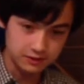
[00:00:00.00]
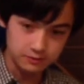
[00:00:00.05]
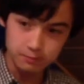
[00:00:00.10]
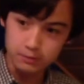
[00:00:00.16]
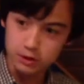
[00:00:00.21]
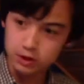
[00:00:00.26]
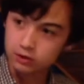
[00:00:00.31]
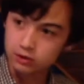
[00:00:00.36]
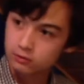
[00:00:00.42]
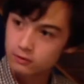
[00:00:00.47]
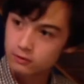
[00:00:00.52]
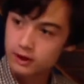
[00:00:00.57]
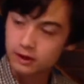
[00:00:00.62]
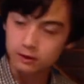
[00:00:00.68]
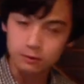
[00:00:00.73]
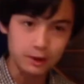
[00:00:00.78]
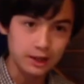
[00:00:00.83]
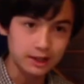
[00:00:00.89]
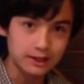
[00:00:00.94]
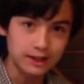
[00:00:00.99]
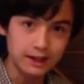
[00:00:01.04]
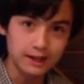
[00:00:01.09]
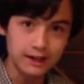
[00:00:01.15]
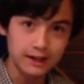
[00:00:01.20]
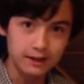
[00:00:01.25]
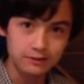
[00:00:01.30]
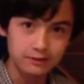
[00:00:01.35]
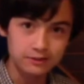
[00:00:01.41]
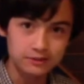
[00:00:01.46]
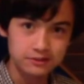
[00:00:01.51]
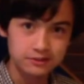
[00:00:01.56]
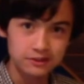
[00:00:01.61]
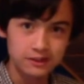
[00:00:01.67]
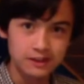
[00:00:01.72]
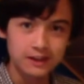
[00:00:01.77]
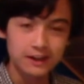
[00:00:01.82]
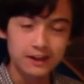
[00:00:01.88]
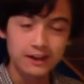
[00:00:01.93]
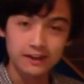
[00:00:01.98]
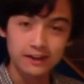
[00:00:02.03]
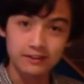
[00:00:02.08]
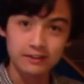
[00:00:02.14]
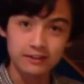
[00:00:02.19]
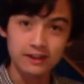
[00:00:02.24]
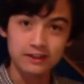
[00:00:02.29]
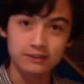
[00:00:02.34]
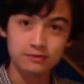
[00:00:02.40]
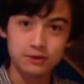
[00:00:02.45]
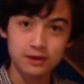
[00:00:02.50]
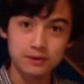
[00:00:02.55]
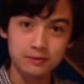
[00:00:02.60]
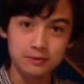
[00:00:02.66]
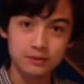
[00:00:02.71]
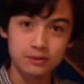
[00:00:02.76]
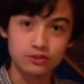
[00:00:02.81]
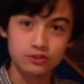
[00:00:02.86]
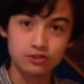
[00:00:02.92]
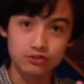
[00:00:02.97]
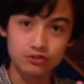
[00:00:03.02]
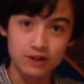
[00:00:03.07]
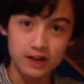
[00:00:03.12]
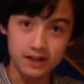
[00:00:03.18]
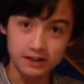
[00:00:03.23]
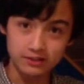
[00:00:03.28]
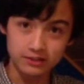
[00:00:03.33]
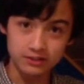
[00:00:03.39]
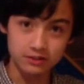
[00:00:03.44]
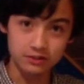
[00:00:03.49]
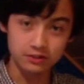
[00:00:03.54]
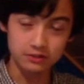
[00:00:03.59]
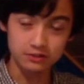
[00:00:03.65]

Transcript: model railway layouts, and that's what I'm going to try to do